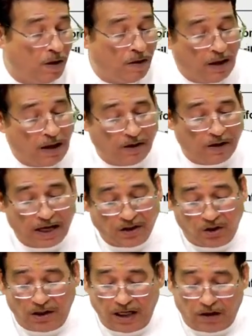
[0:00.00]
and write
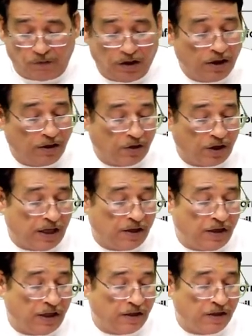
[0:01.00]
the net figure. Trade
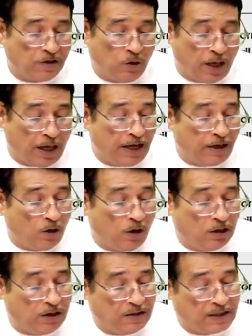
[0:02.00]
debtors, you add all
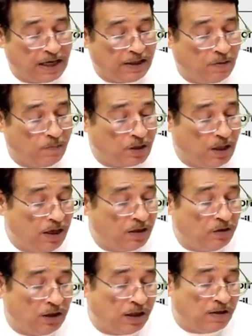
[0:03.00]
these items.
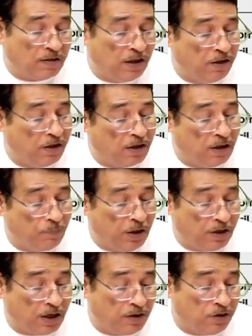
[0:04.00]
There is intercompany
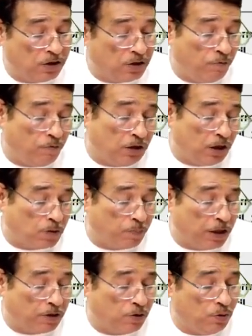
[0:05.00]
transaction with
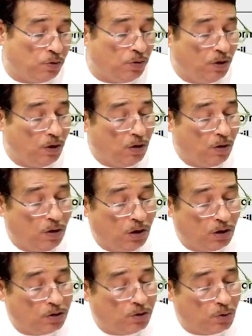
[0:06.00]
respect to
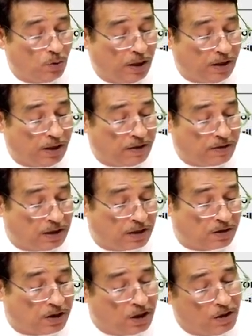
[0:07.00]
uh,
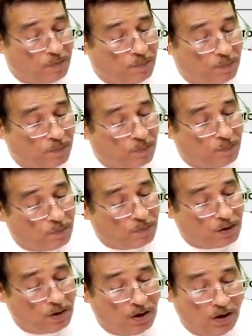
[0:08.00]
260.
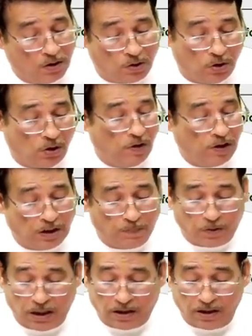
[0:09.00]
So you will
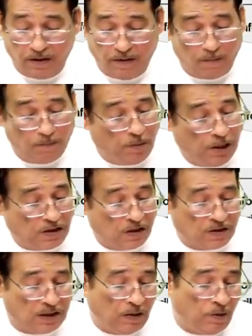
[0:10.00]
subtract bills receivable,